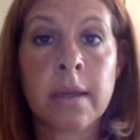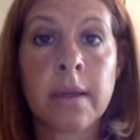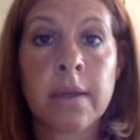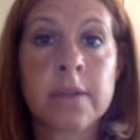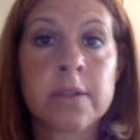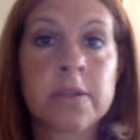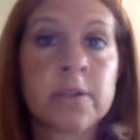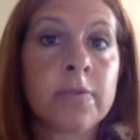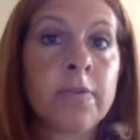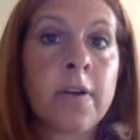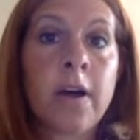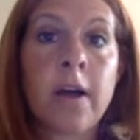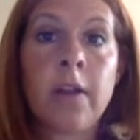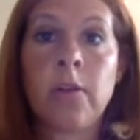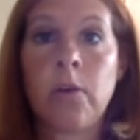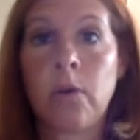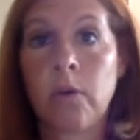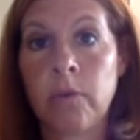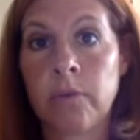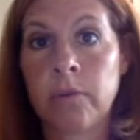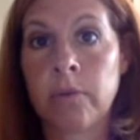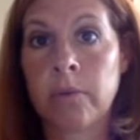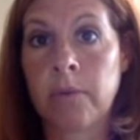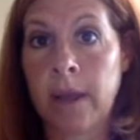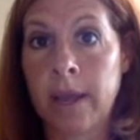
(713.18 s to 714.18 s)
to fall
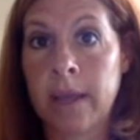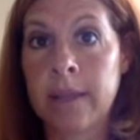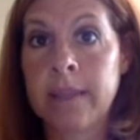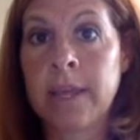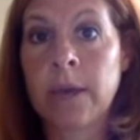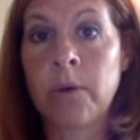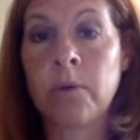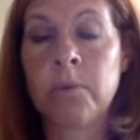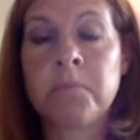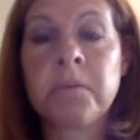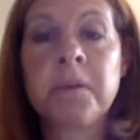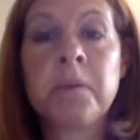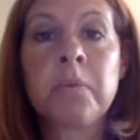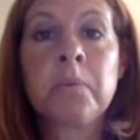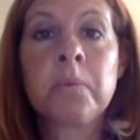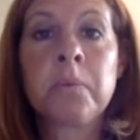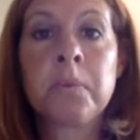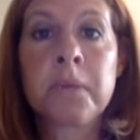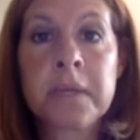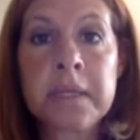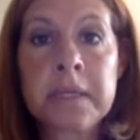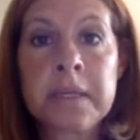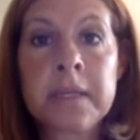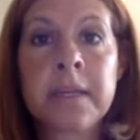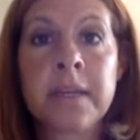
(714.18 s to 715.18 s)
over, right? That would be
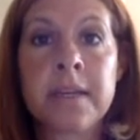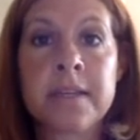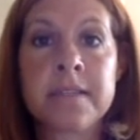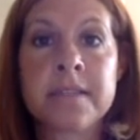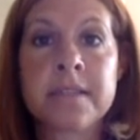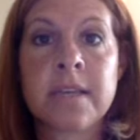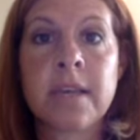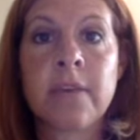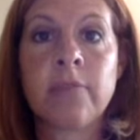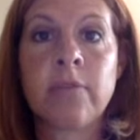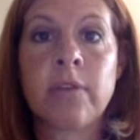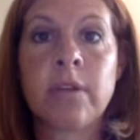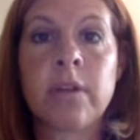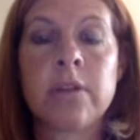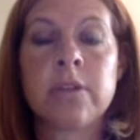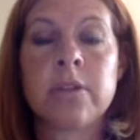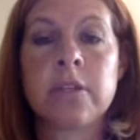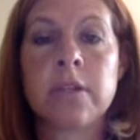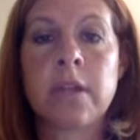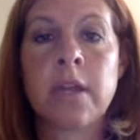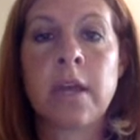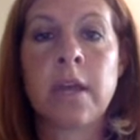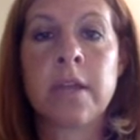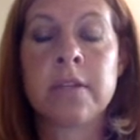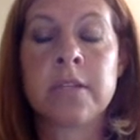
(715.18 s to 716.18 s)
really unsafe
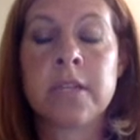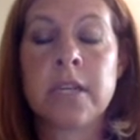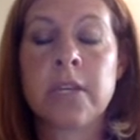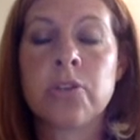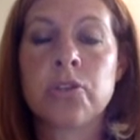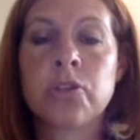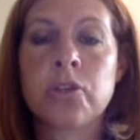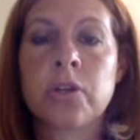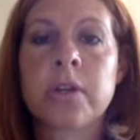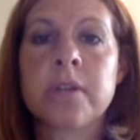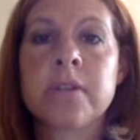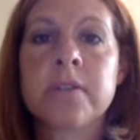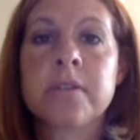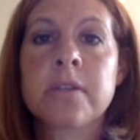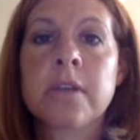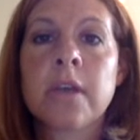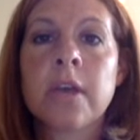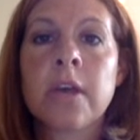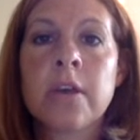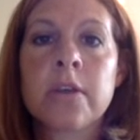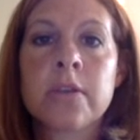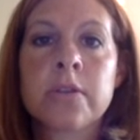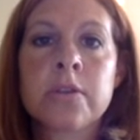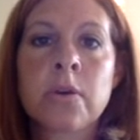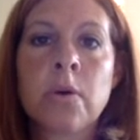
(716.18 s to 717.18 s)
and dangerous.
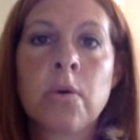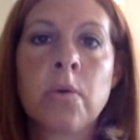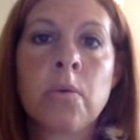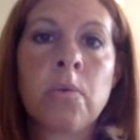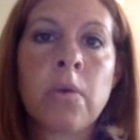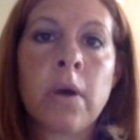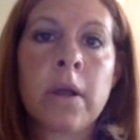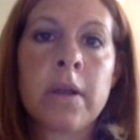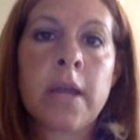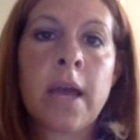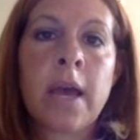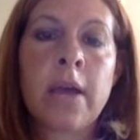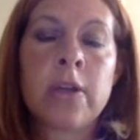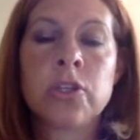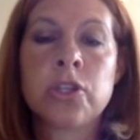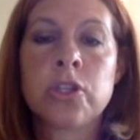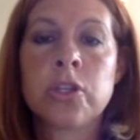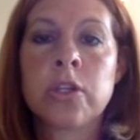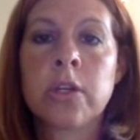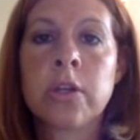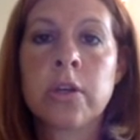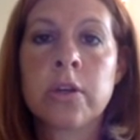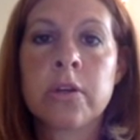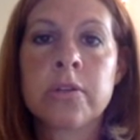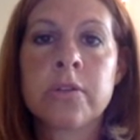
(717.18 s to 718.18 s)
So when
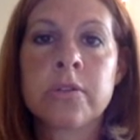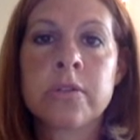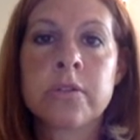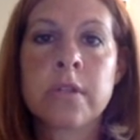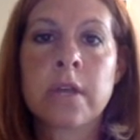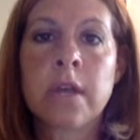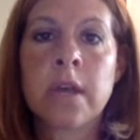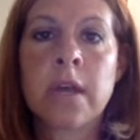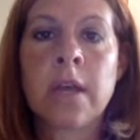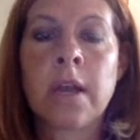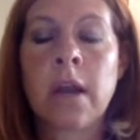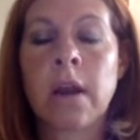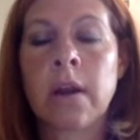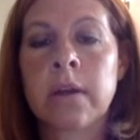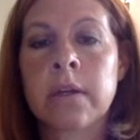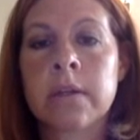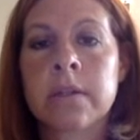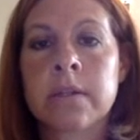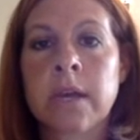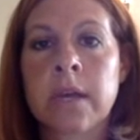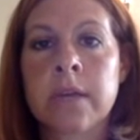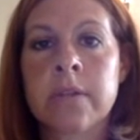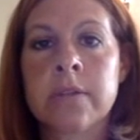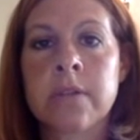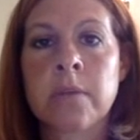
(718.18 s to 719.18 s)
engineers and
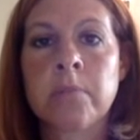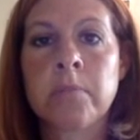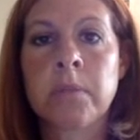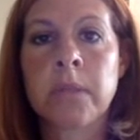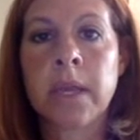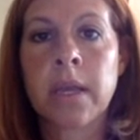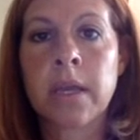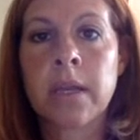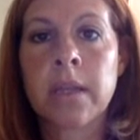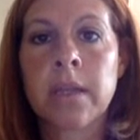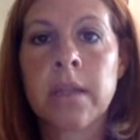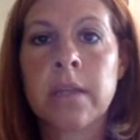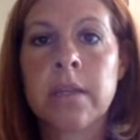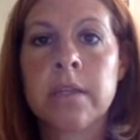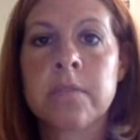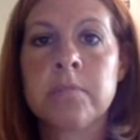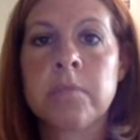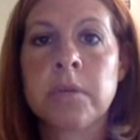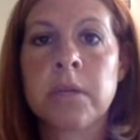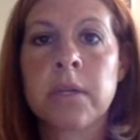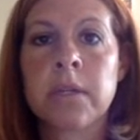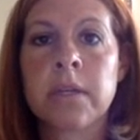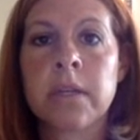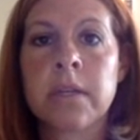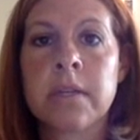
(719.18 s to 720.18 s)
architects are planning these
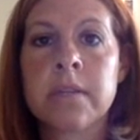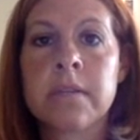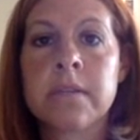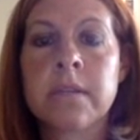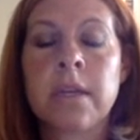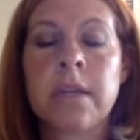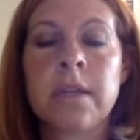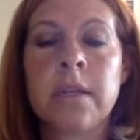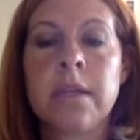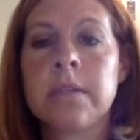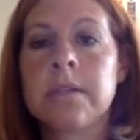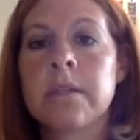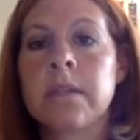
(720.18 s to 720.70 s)
buildings, they need